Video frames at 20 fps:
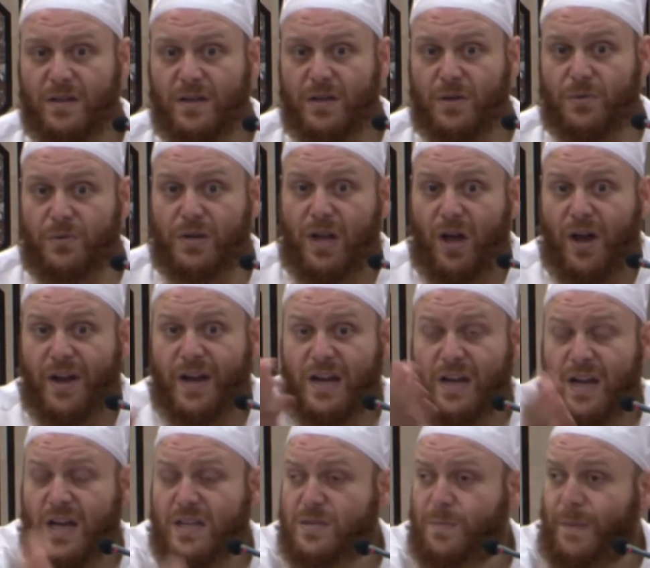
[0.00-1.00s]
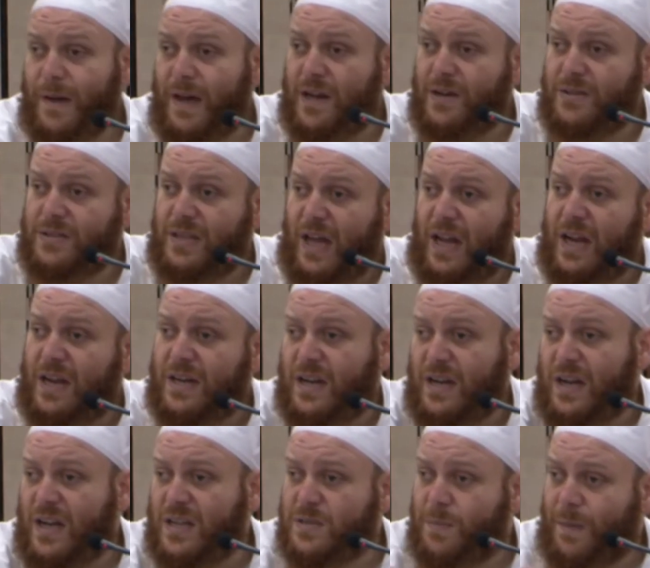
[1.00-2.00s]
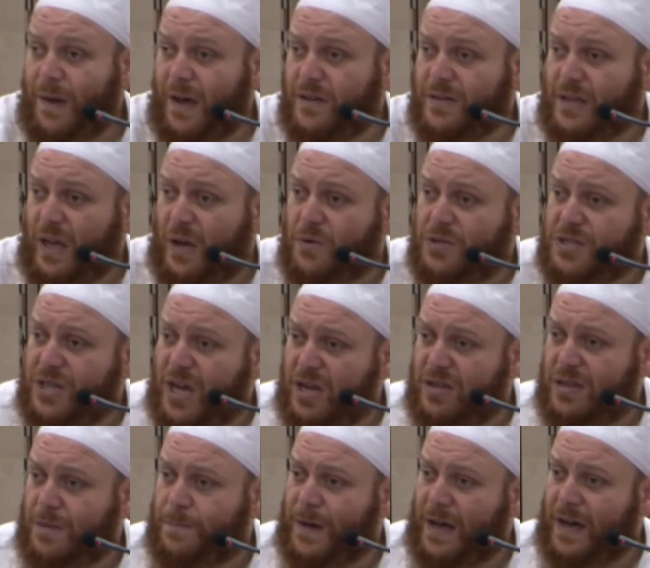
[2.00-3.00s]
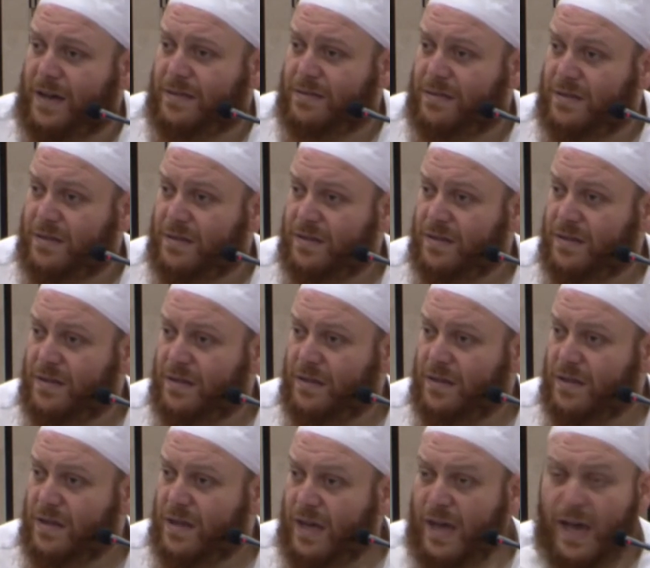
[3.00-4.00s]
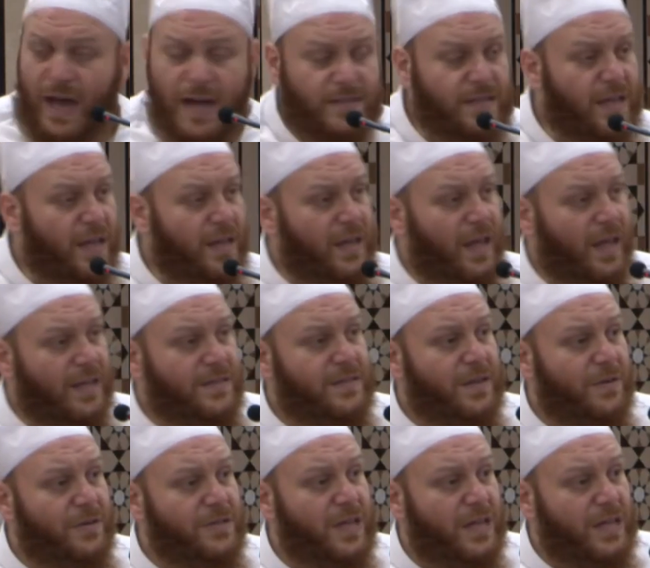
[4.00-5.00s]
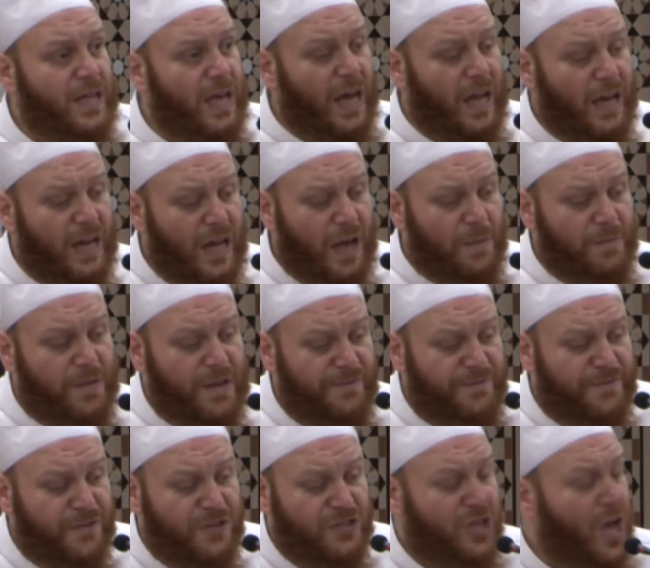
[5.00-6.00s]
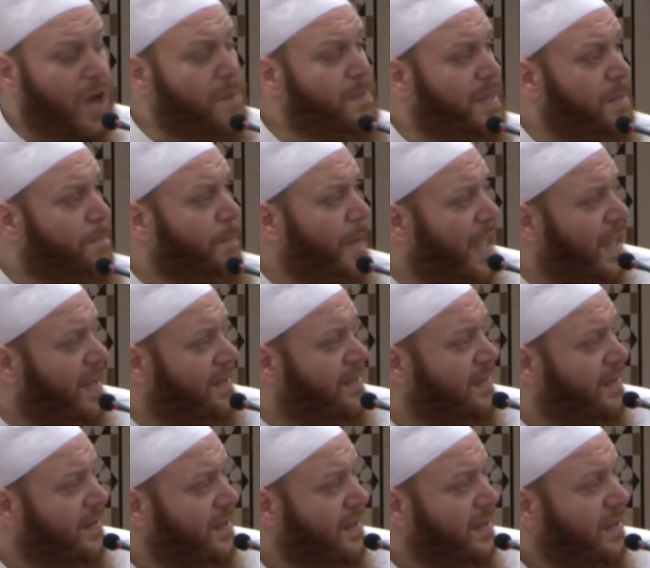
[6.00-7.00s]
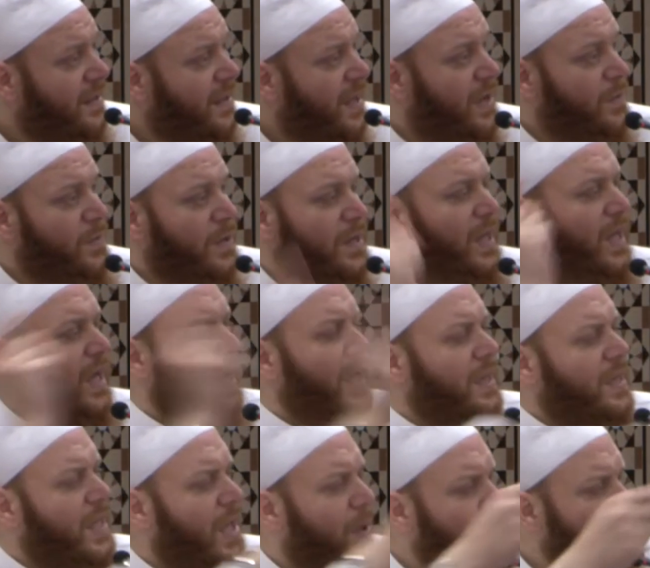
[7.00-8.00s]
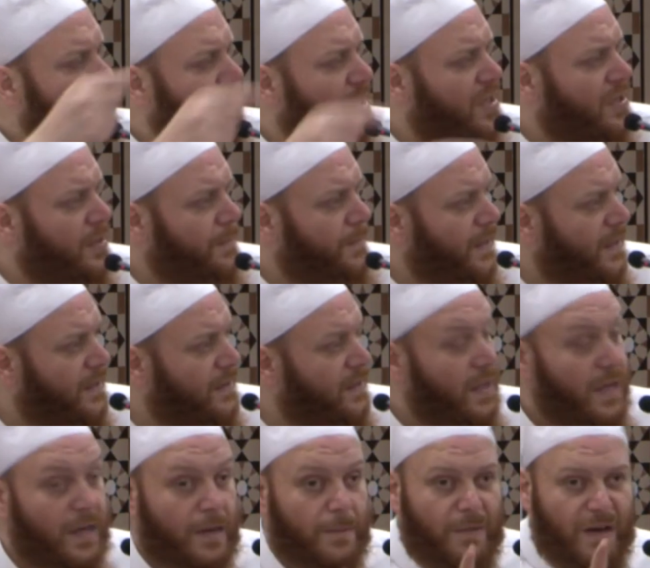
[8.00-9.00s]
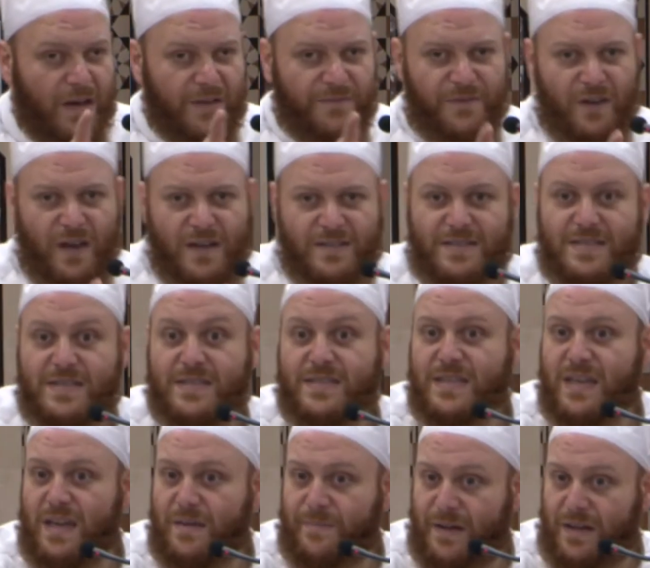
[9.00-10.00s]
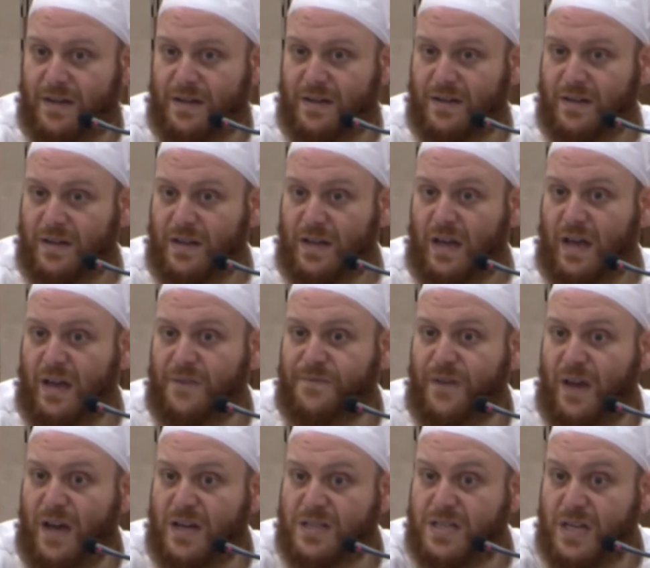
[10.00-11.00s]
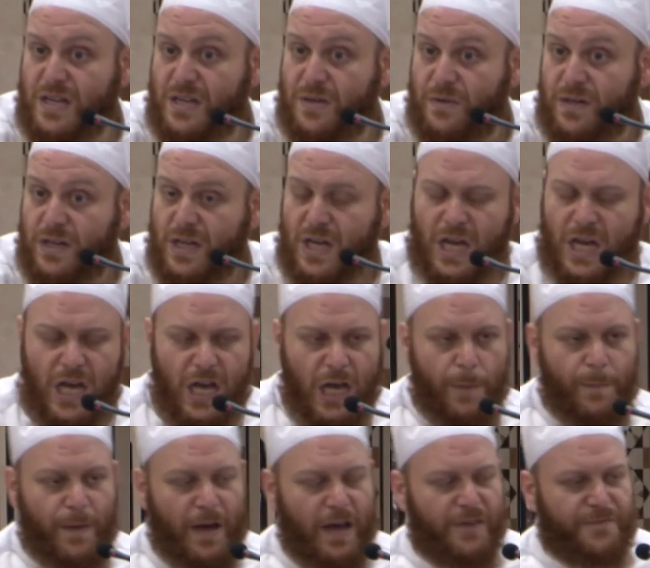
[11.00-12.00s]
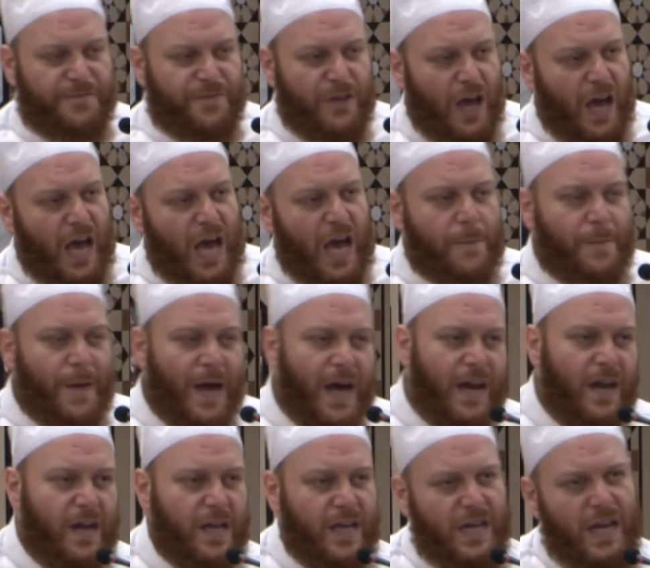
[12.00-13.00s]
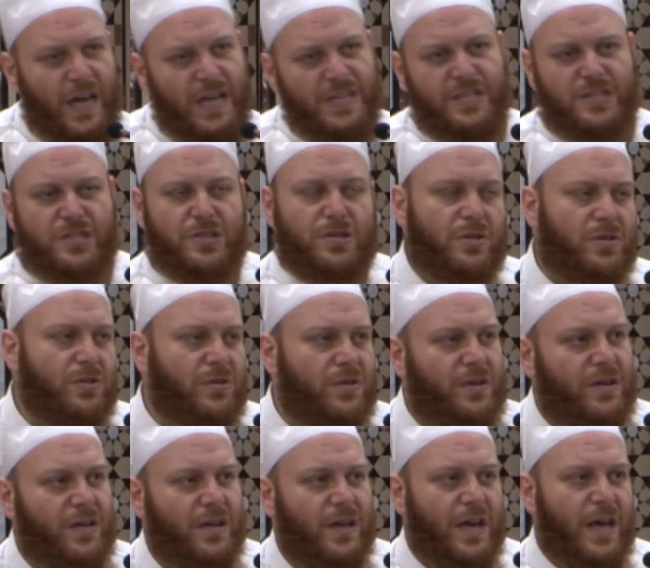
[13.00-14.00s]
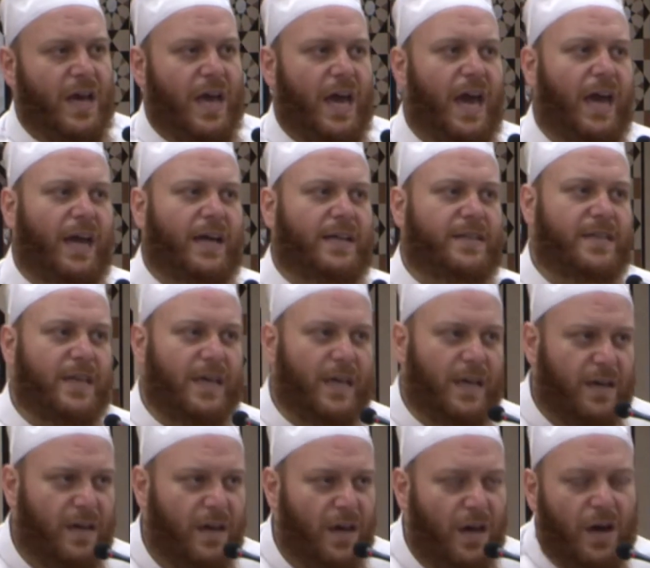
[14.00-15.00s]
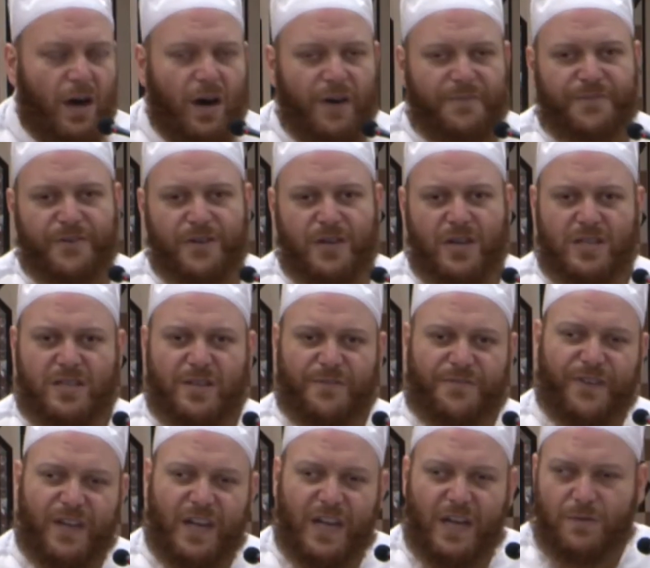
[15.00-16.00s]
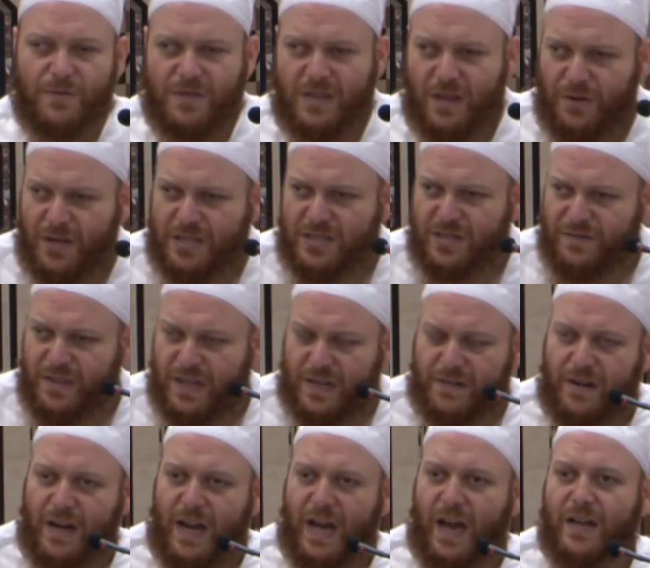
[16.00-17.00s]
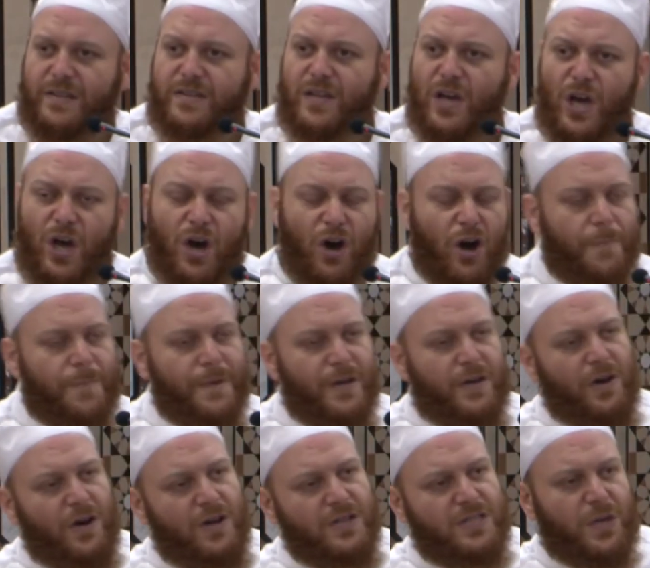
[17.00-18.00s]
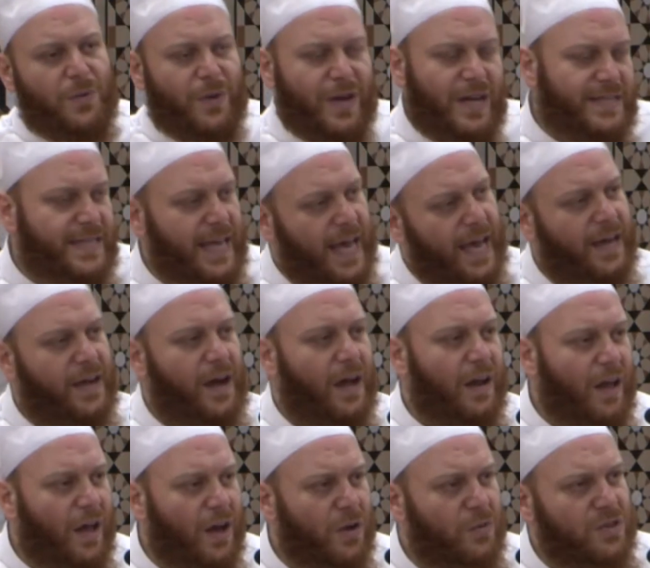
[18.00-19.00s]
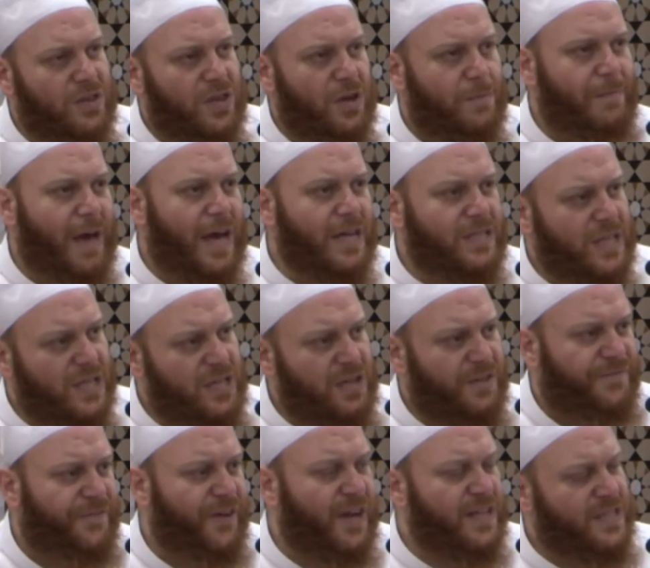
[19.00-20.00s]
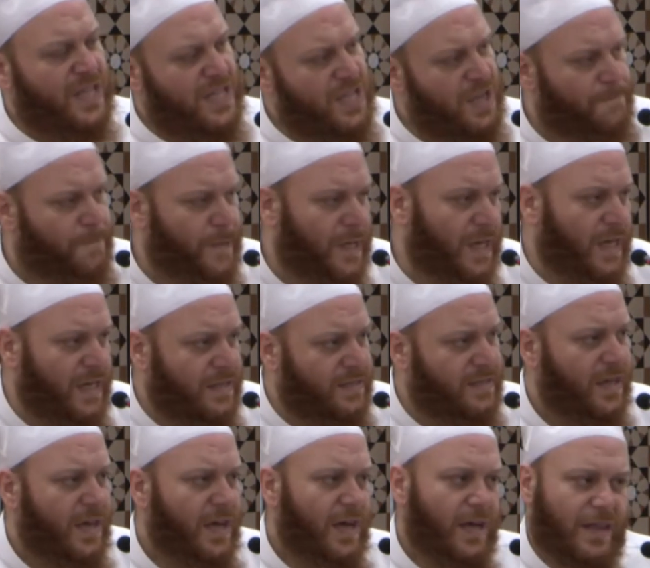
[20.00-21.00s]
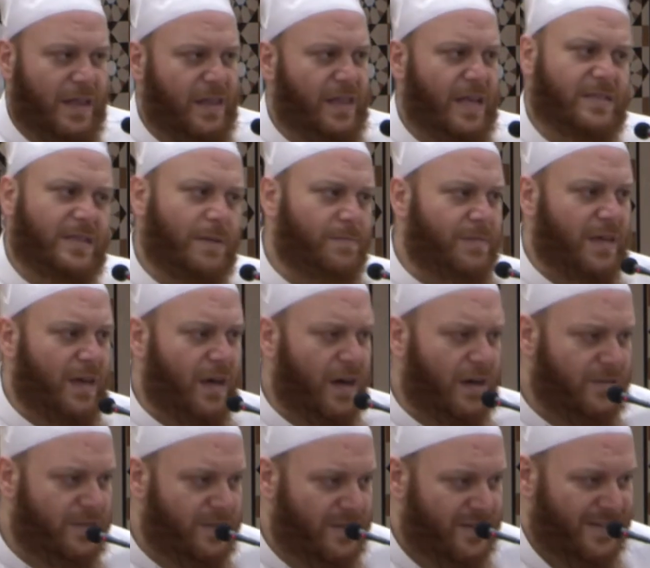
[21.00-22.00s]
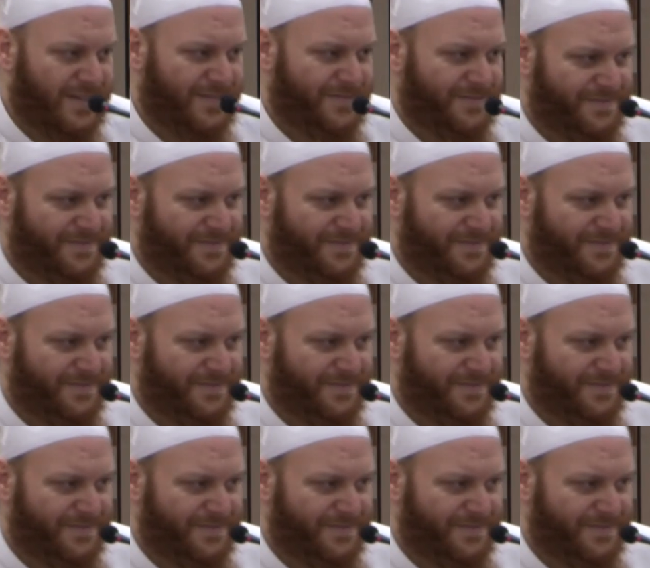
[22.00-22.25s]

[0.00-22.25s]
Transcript: Rely on Allah subhanahu wa ta'ala and Allah subhanahu wa ta'ala will show you the path. Ask Allah Azza wa Jal, Ya Allah, I'm confused, show me the path. And wallahi, Allah will show you the path. But if you are sincere about it, if you are genuine. But if you are about it, you know, just to look hectic or for you to fit in with the rest of the crowd or because you want to tag along with your mates and your friends and your peers, then that's something else.